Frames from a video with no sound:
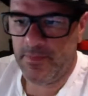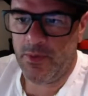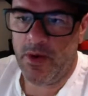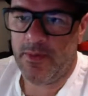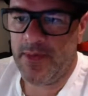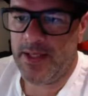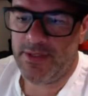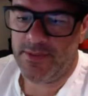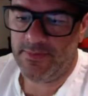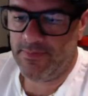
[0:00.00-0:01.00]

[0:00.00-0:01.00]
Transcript: You're welcome, Angel.